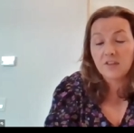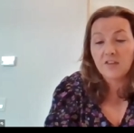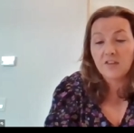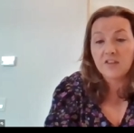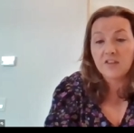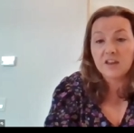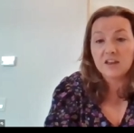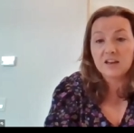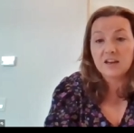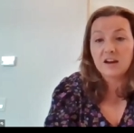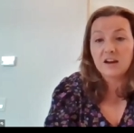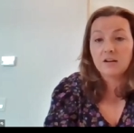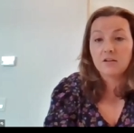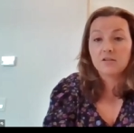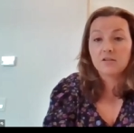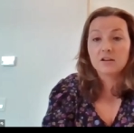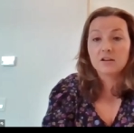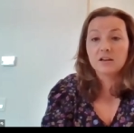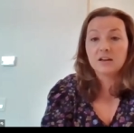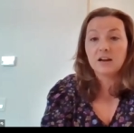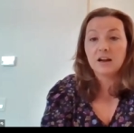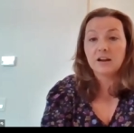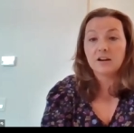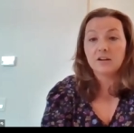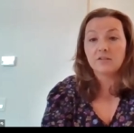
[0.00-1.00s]
then the
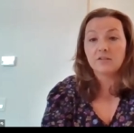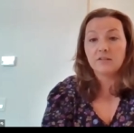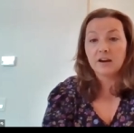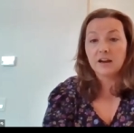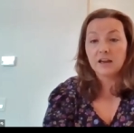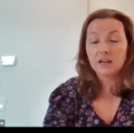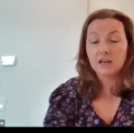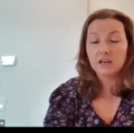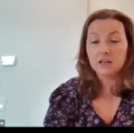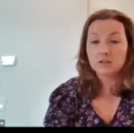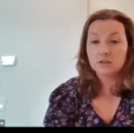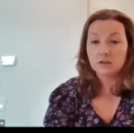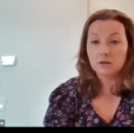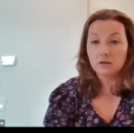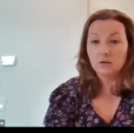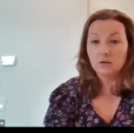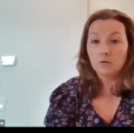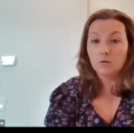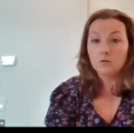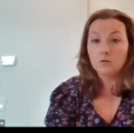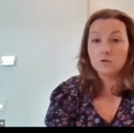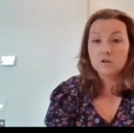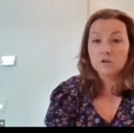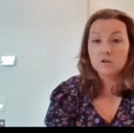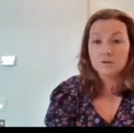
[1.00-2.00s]
inherited I R A gets
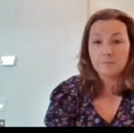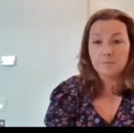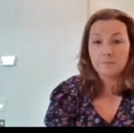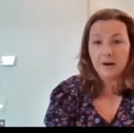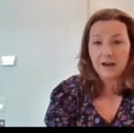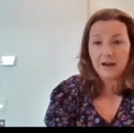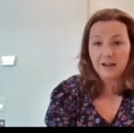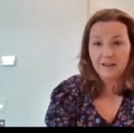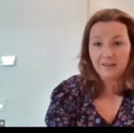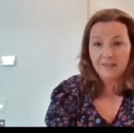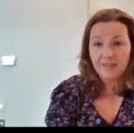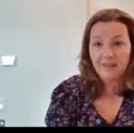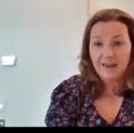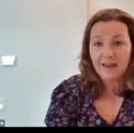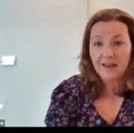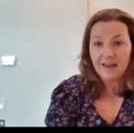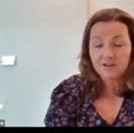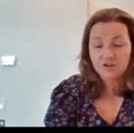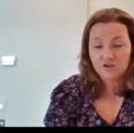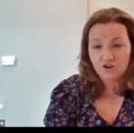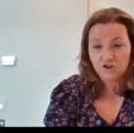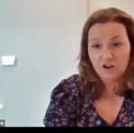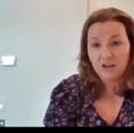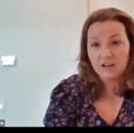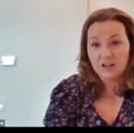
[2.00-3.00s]
owned by that
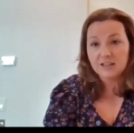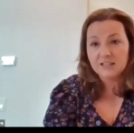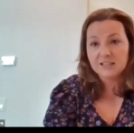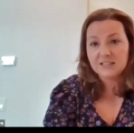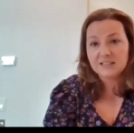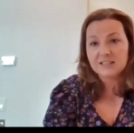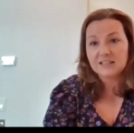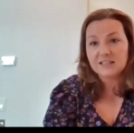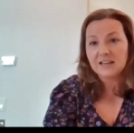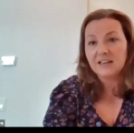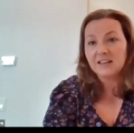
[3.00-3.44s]
trust,